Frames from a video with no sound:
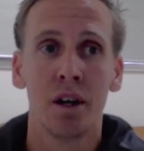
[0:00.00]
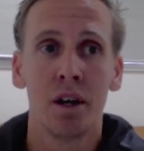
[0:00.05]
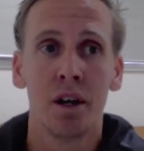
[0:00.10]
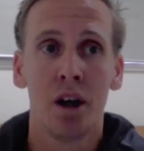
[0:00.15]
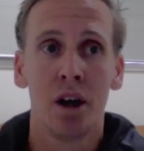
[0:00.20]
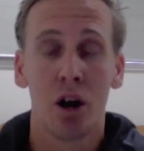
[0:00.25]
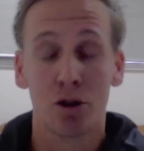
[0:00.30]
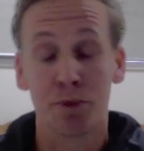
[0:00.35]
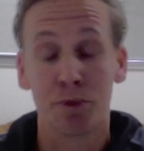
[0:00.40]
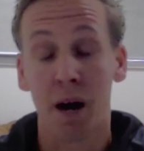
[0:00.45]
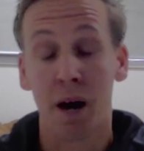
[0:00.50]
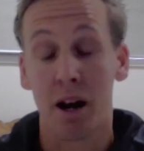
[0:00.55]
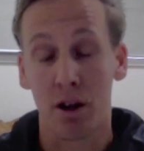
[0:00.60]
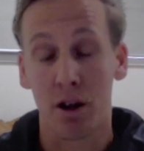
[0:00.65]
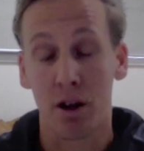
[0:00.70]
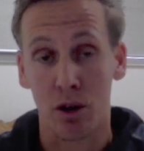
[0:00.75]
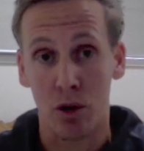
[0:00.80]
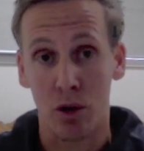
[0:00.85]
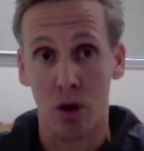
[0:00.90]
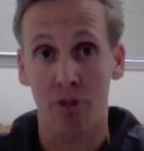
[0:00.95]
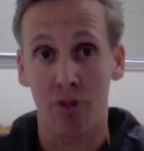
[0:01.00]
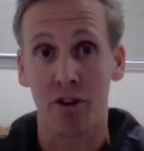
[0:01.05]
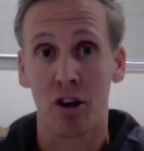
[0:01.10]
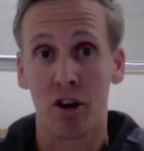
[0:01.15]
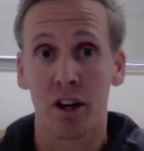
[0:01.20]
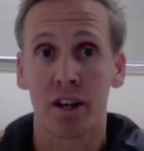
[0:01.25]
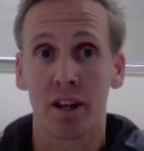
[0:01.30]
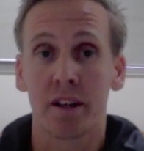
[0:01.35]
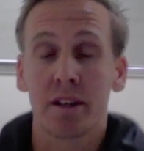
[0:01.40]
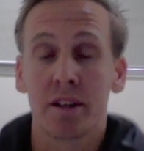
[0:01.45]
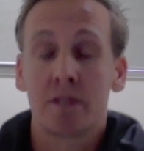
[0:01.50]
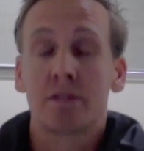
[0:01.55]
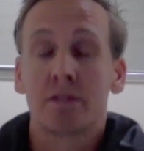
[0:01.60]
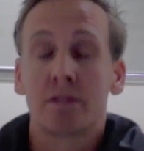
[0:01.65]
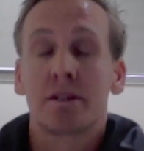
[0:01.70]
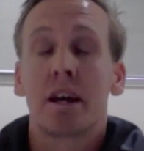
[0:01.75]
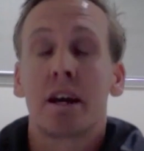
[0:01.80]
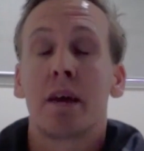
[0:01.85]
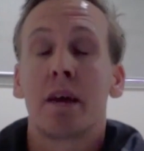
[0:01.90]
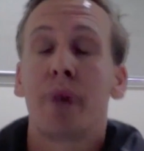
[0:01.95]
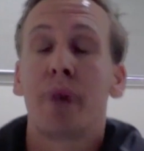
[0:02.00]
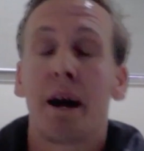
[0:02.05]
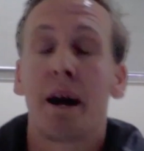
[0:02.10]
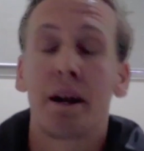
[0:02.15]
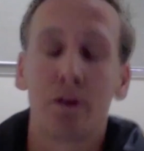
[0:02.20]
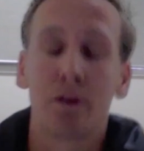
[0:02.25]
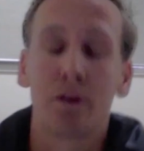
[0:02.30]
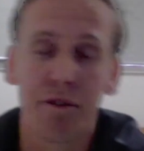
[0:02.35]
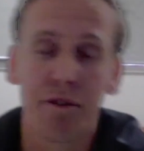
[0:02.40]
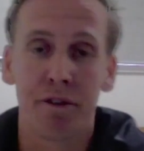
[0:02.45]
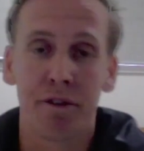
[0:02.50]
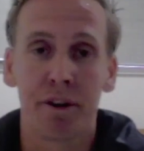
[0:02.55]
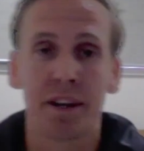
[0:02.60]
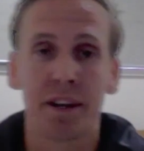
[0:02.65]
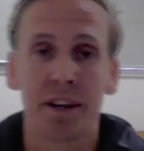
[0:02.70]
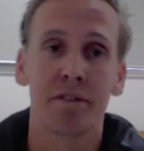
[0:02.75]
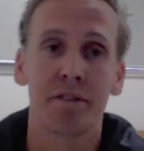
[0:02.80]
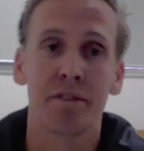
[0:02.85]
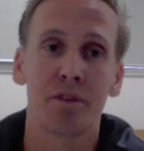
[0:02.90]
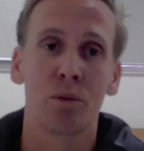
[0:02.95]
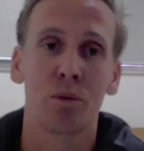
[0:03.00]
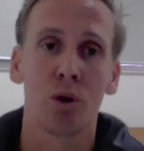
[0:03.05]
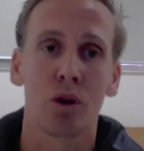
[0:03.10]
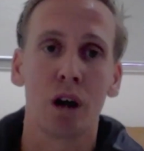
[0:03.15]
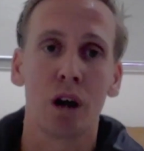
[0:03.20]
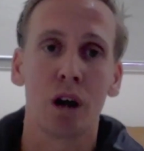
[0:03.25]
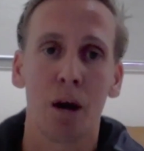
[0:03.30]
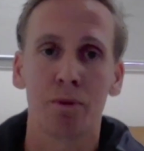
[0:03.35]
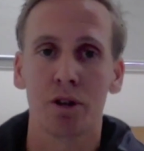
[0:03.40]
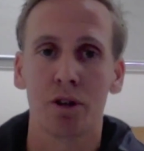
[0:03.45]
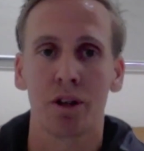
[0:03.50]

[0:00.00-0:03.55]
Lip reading: was part of the qualifying campaign of three different World Cups.